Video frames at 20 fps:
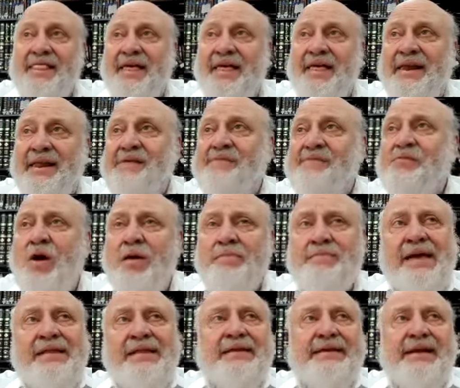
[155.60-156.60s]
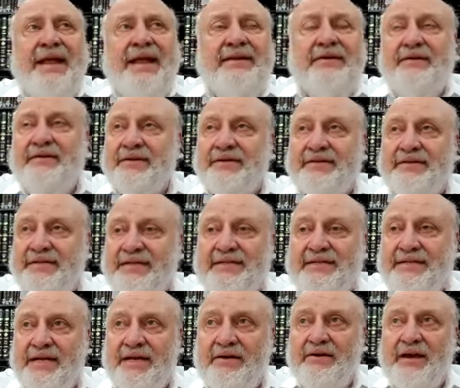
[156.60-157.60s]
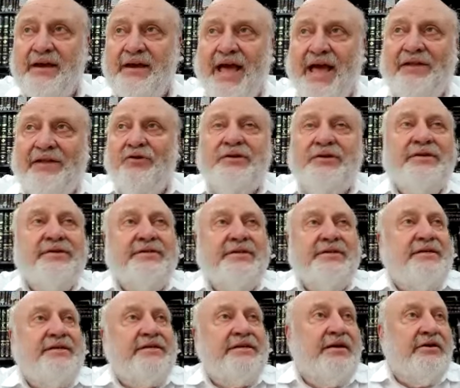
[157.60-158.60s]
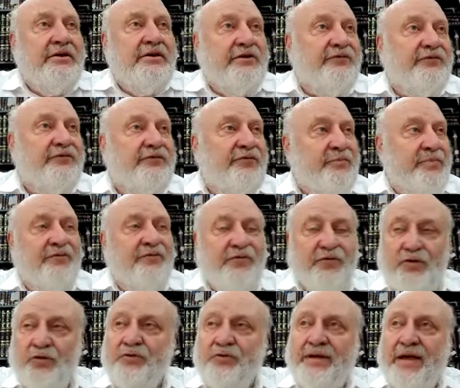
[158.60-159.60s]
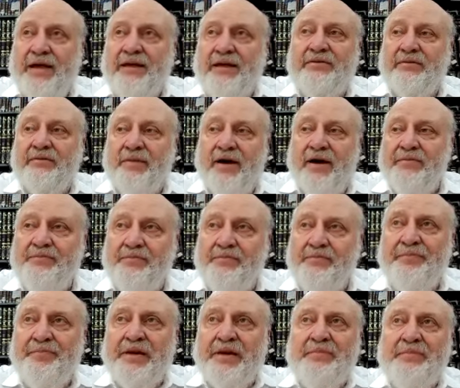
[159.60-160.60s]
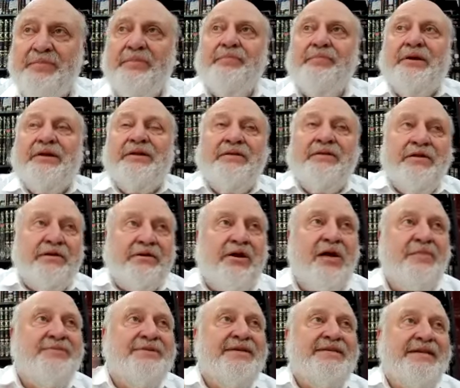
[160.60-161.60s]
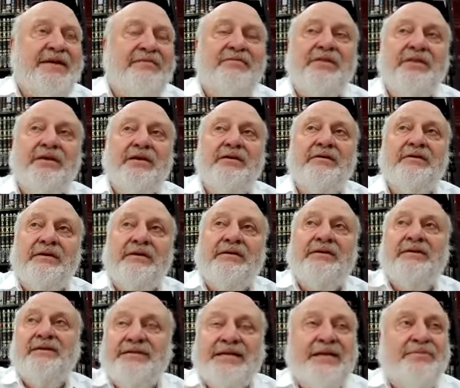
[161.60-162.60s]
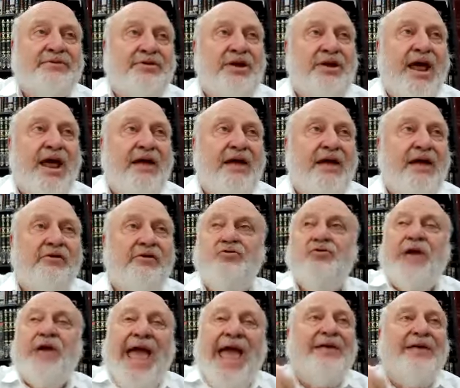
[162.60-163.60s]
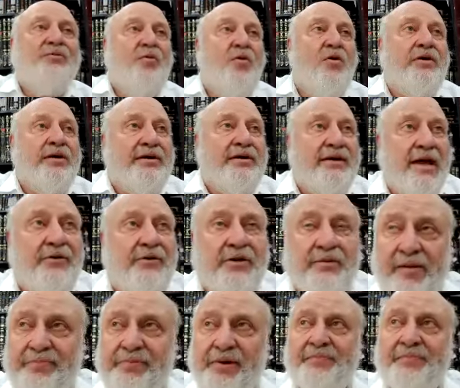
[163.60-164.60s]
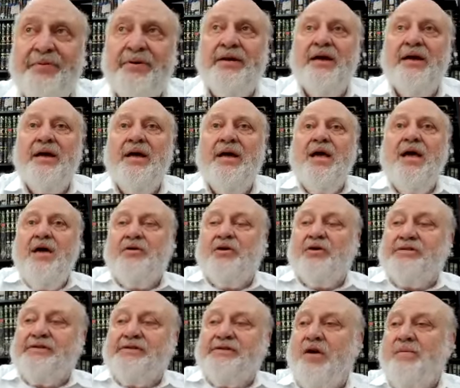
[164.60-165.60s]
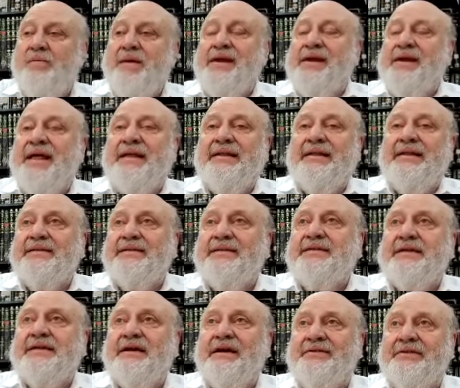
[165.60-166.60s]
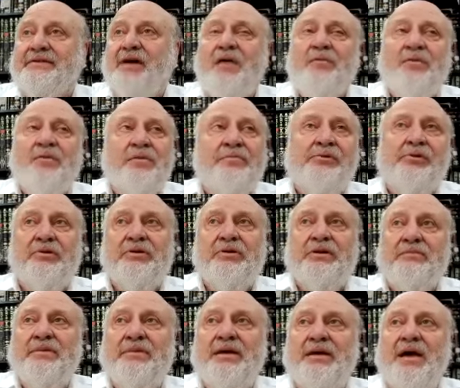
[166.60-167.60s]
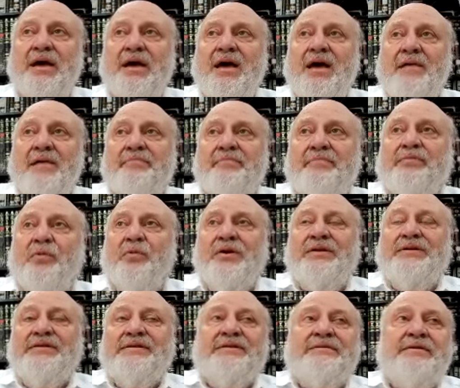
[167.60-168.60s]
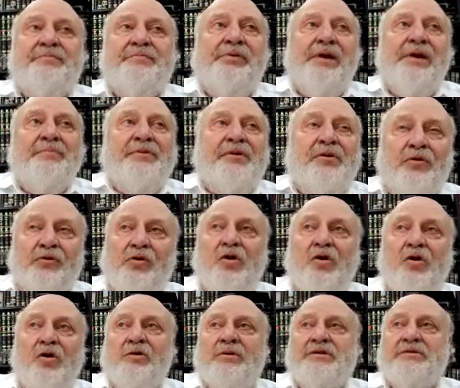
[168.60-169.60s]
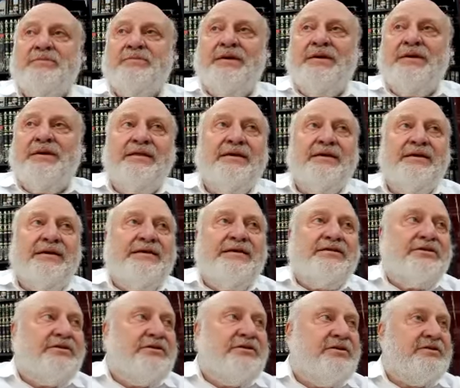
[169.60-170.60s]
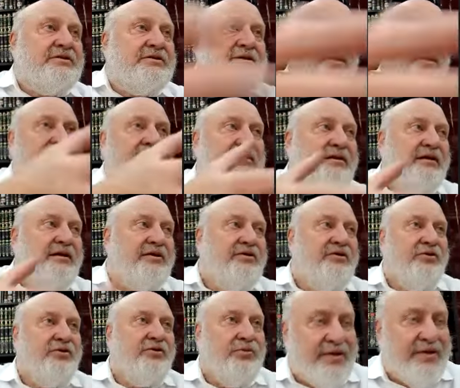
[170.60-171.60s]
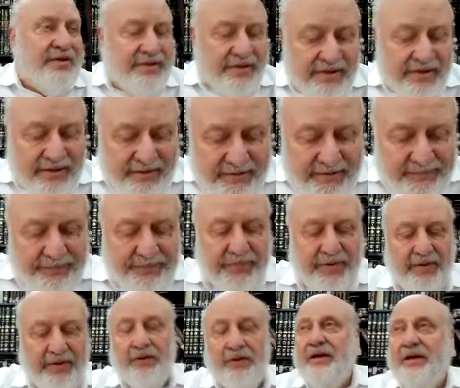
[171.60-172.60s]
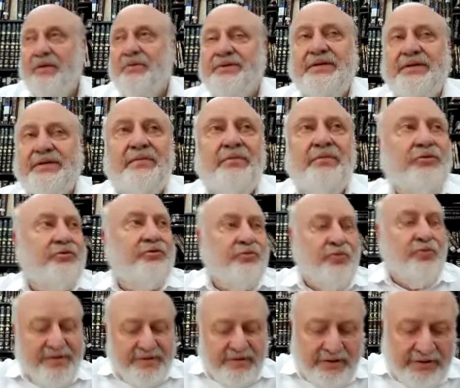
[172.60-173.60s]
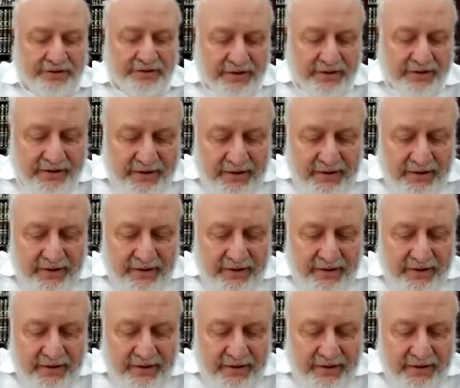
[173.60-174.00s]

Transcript: That even though I made the neder in the sixth year, and during the sixth year it's forbidden for you to enter my property, but comes the seventh year in the same scenario, you can walk in now into my property. Because even though I made a neder in the sixth year at the time when it belonged to me, but once the property no longer belongs to me, the Issa does not continue with it. Okay, we'll see in more two ways of learning.